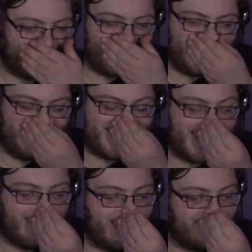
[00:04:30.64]
He doing
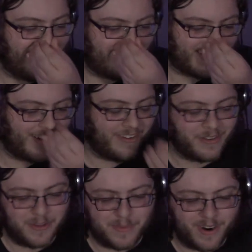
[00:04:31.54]
karaoke at the
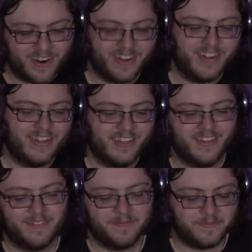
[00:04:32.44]
karaoke bar?
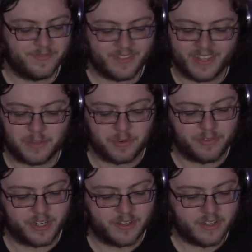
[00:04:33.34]
That's pretty
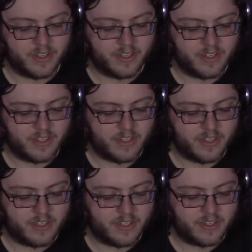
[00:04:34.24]
funny.
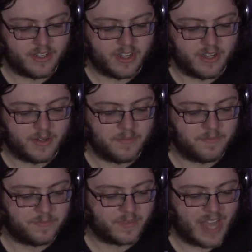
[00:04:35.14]
Um,
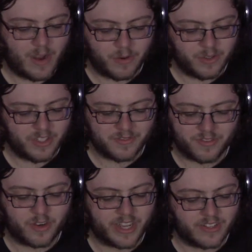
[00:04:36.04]
how old is...
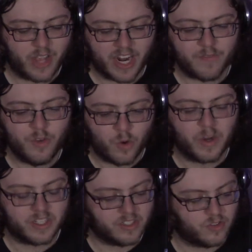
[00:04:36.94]
Okay, so I got a few
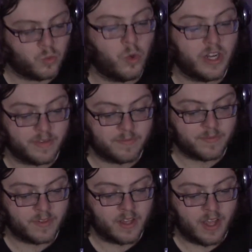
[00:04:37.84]
questions. One,
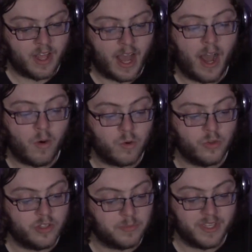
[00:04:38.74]
how
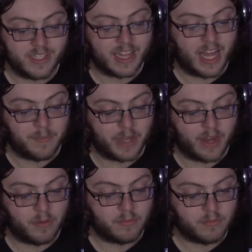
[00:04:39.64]
old is BSlime
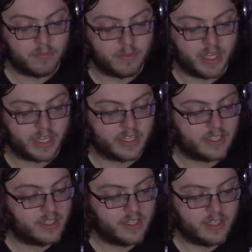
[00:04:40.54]
now? Like,
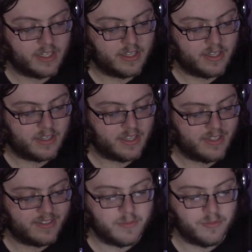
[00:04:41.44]
he
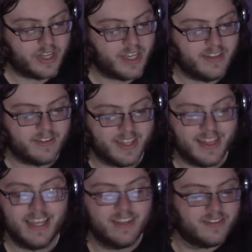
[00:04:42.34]
seems like he's at
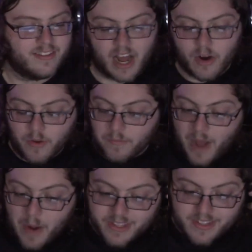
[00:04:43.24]
least... I don't know.
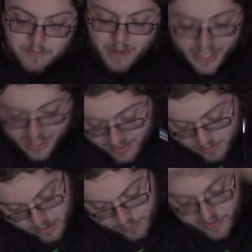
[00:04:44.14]
I would. My guess
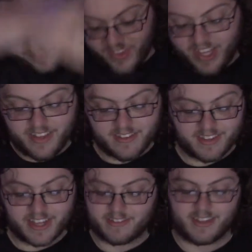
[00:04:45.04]
was fifteen,
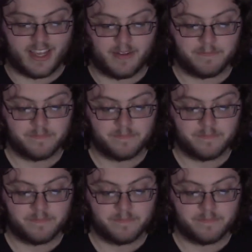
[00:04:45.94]
sixteen.